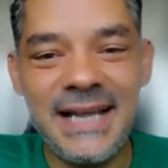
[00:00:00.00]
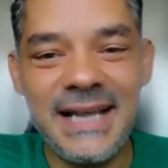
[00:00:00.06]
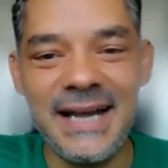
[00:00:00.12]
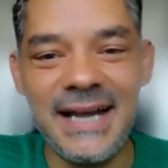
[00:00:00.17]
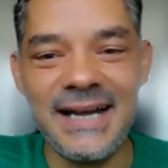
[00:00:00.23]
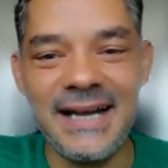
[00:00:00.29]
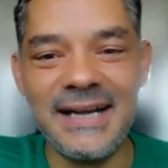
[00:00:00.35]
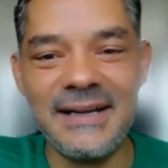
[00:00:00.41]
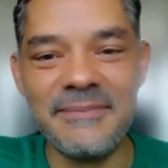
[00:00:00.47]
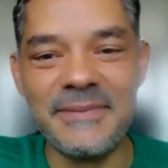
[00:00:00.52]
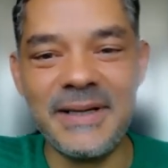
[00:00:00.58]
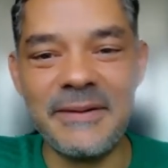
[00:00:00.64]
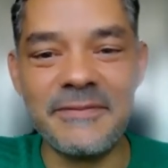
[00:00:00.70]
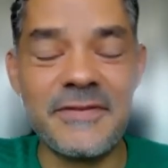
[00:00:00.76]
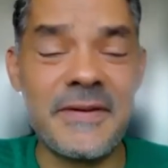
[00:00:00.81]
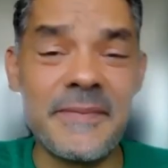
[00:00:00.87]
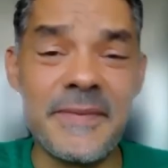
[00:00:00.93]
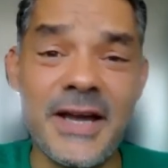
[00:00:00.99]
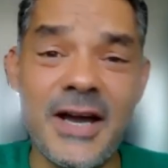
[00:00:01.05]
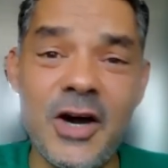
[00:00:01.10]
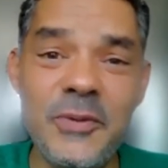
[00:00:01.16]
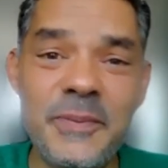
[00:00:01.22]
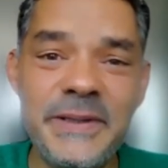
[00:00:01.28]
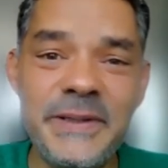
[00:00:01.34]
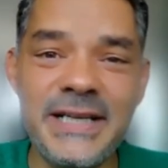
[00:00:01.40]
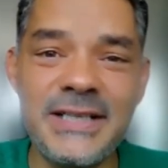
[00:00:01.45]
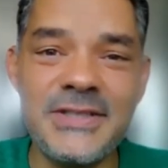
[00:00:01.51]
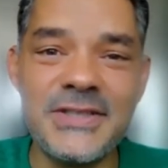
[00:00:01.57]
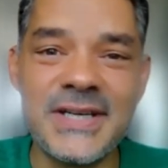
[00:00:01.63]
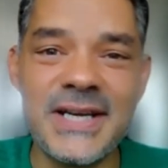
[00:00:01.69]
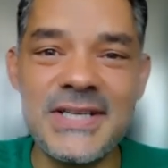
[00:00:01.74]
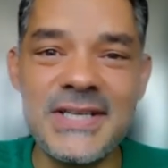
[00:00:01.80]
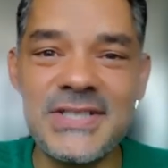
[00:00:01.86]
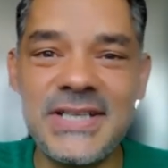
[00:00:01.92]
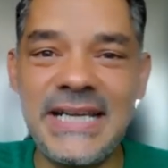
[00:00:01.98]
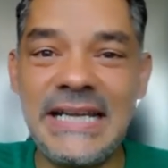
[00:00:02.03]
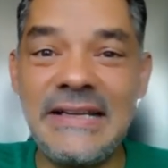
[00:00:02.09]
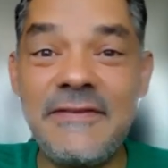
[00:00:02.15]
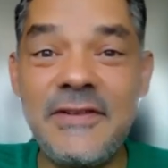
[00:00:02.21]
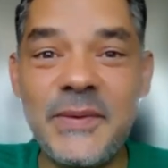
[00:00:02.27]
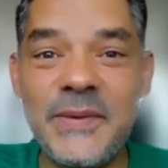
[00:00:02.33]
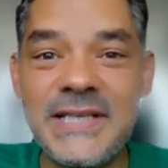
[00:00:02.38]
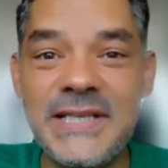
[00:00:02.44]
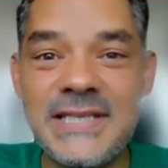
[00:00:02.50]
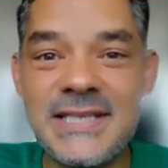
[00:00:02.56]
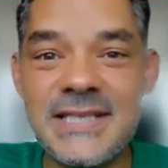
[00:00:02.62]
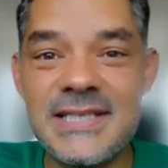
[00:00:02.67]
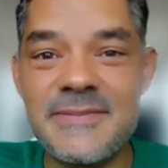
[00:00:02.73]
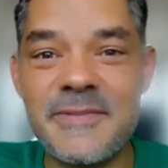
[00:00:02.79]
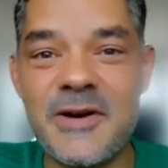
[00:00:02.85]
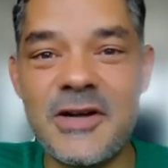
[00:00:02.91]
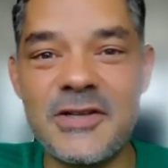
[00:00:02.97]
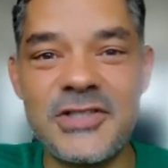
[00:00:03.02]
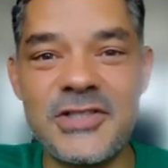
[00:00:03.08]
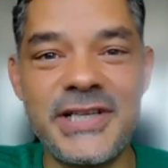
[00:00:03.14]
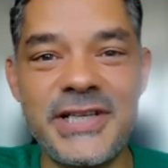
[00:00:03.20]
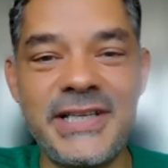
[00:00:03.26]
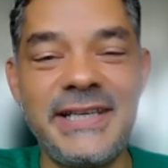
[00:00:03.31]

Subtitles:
I'm from the Open Education Influences Project